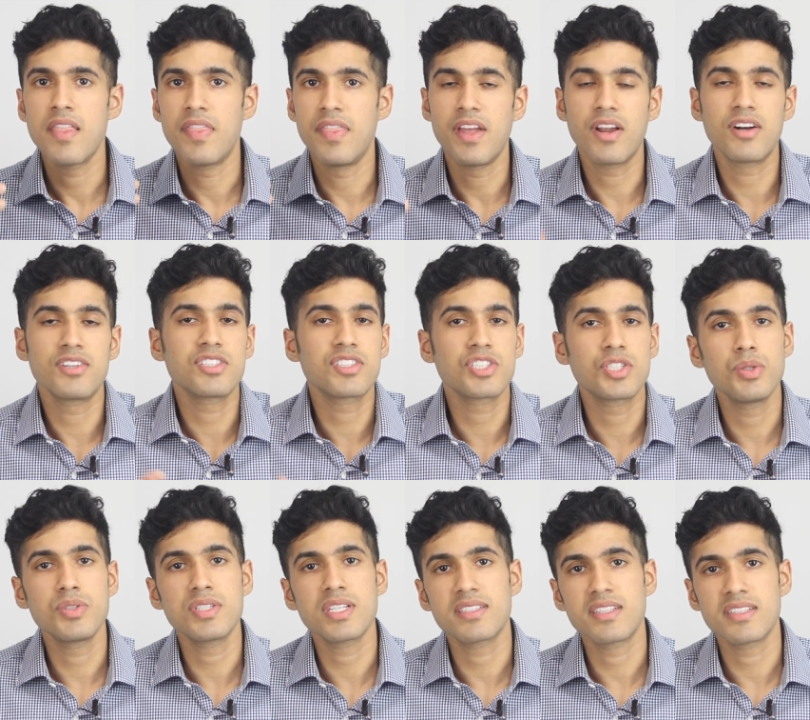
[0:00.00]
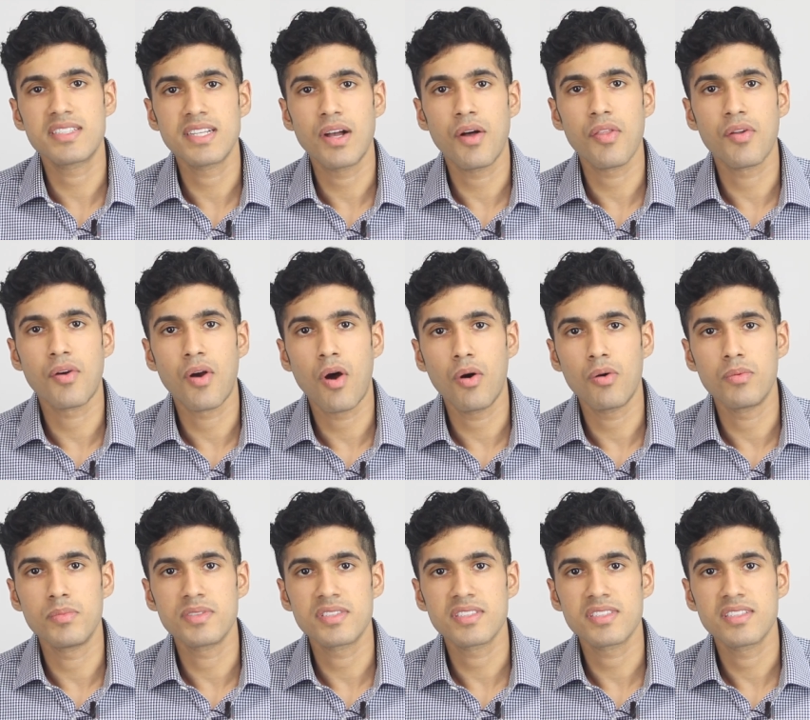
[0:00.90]
They are just choosing to sell their
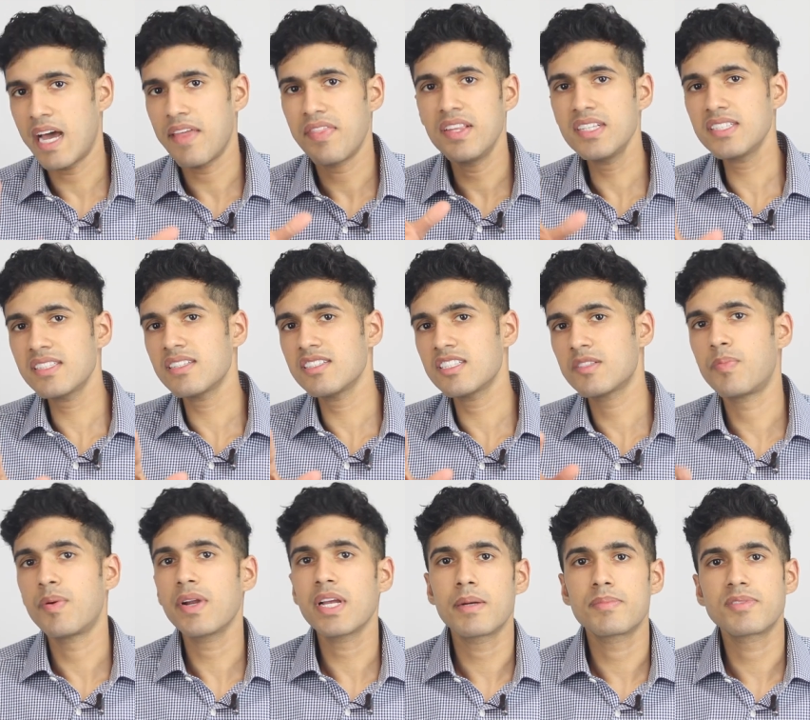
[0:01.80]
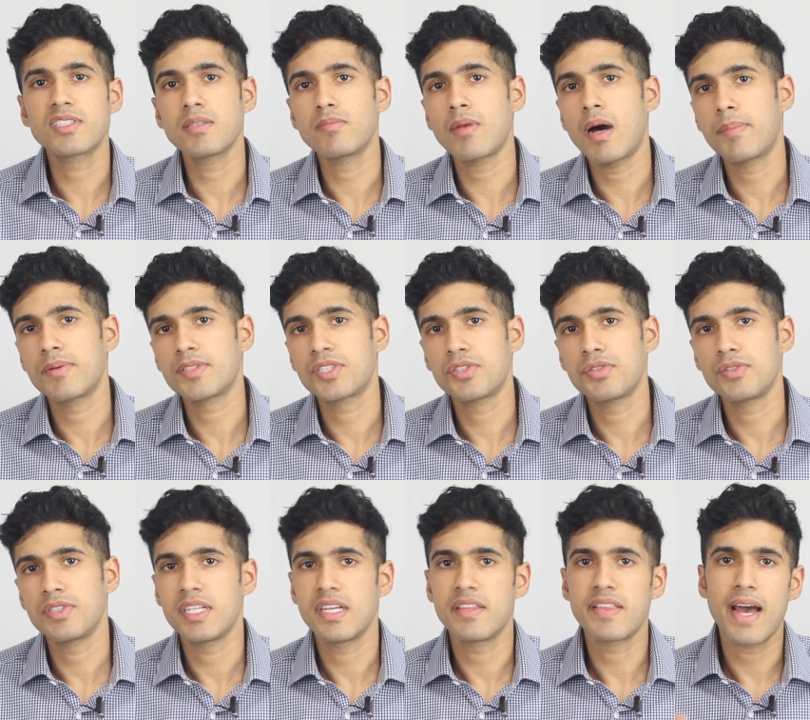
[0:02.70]
homes. And this does bring up some
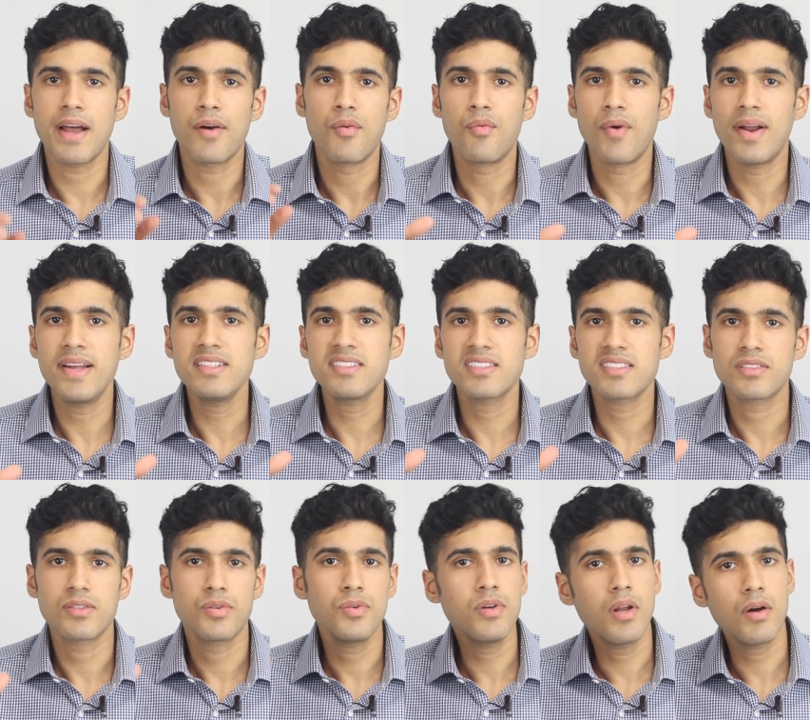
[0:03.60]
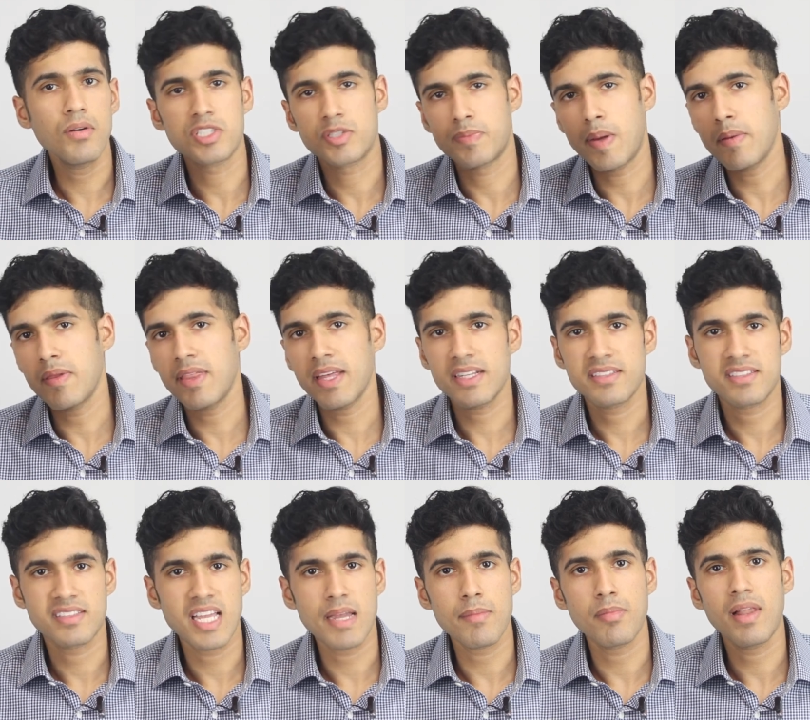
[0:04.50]
opportunity in that rents, who knows, maybe they could
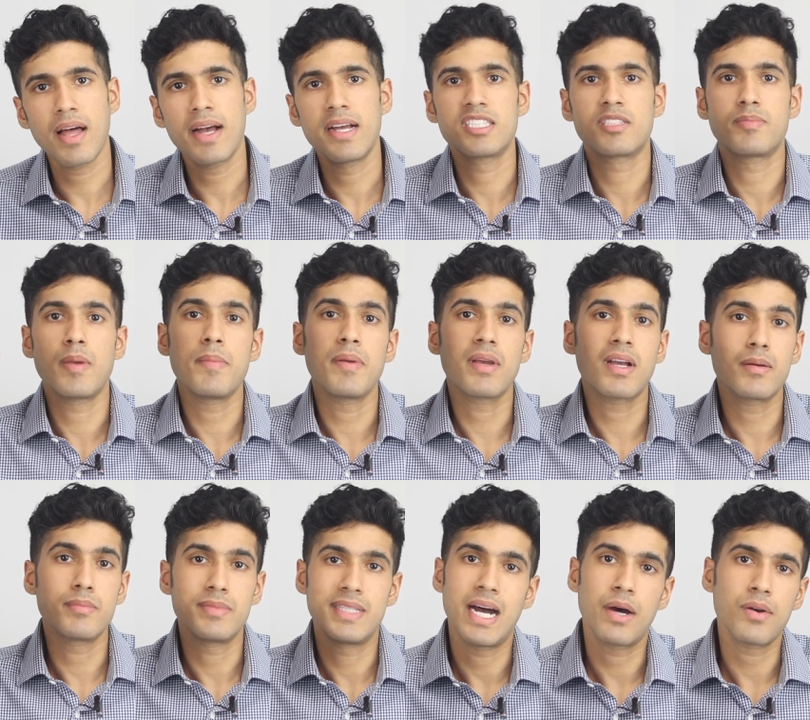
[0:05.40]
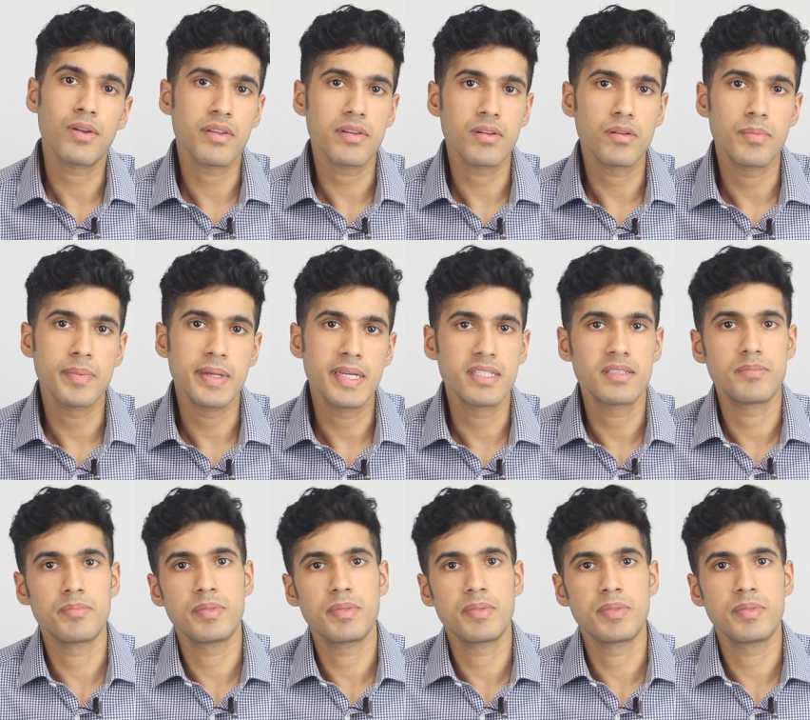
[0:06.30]
stabilize, maybe come down a little bit